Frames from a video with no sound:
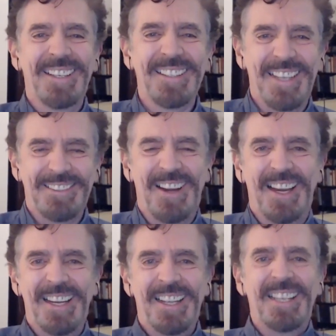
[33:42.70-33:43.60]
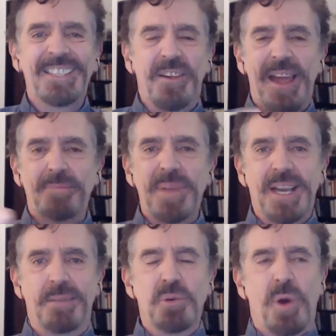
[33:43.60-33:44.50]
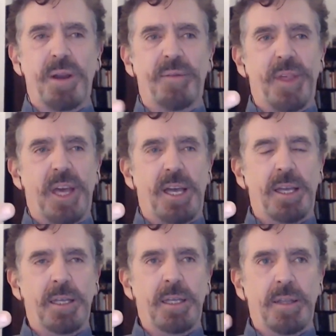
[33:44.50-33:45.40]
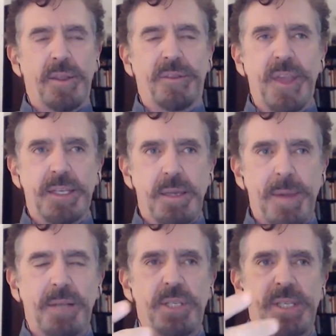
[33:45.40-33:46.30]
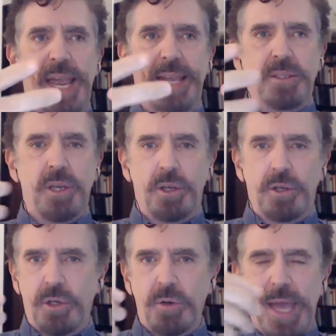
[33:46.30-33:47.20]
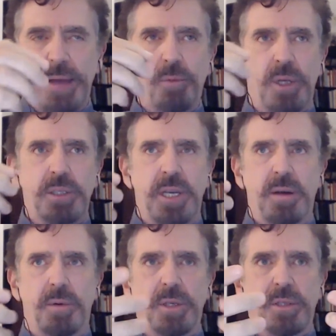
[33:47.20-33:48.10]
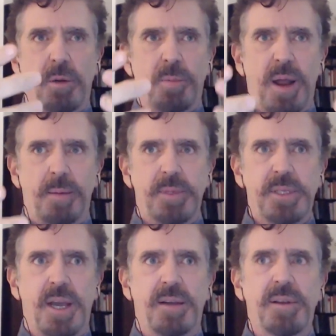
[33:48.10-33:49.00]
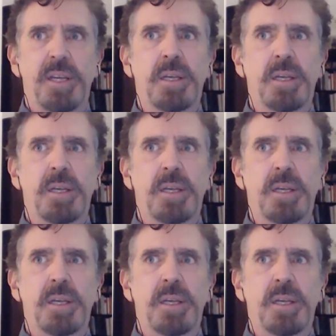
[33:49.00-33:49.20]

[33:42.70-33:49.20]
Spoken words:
That's right. So that becomes one of the things about state. So you do that, what's here when there's no problem to solve.